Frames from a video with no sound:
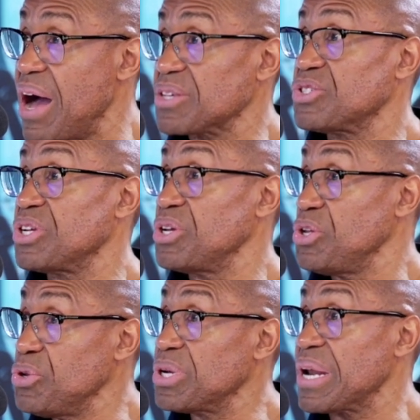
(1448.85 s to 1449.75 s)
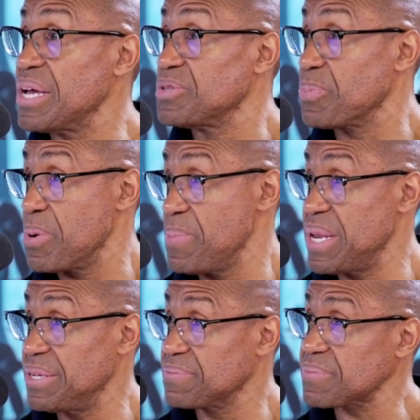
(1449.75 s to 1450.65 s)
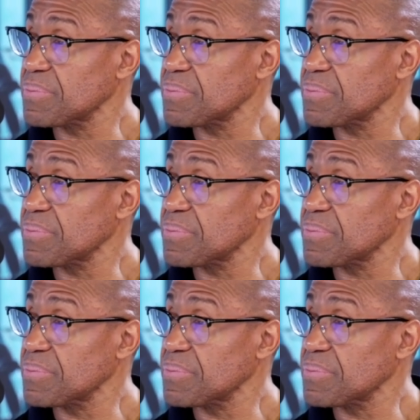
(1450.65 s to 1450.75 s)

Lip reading: oxygen you utilize per minute,